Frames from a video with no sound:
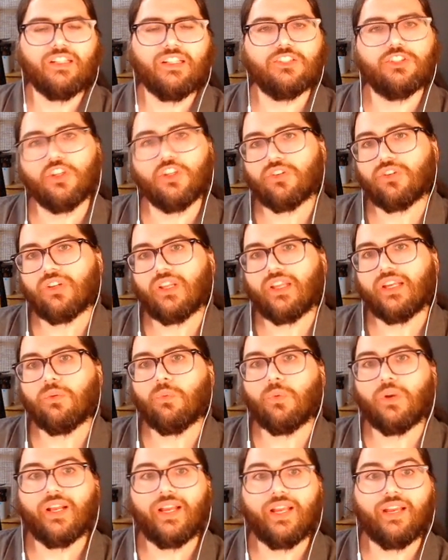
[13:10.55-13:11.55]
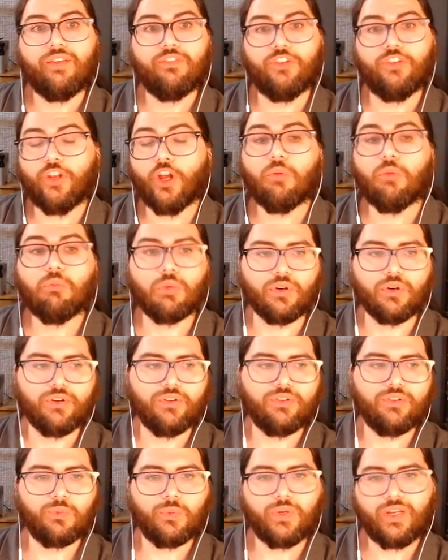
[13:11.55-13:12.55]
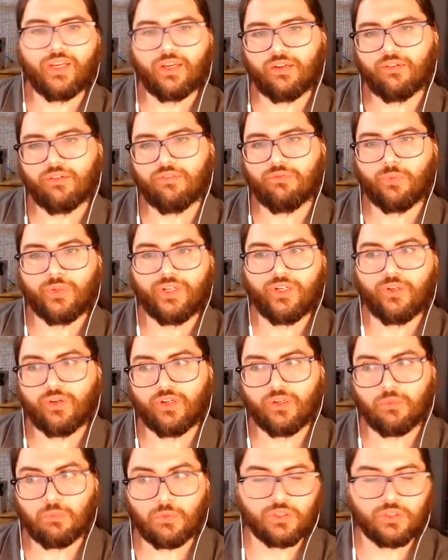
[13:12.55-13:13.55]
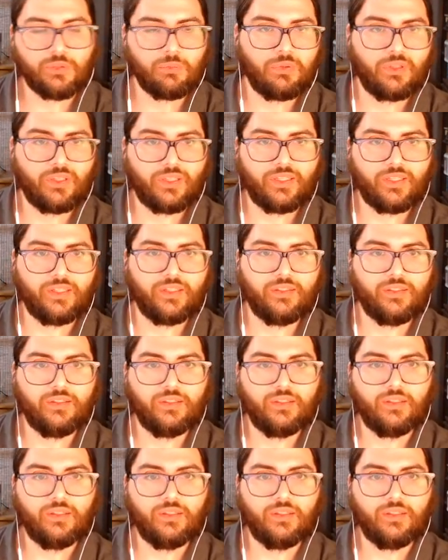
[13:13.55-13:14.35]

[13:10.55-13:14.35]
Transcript: just like when I have numbers, we have we know how to multiply,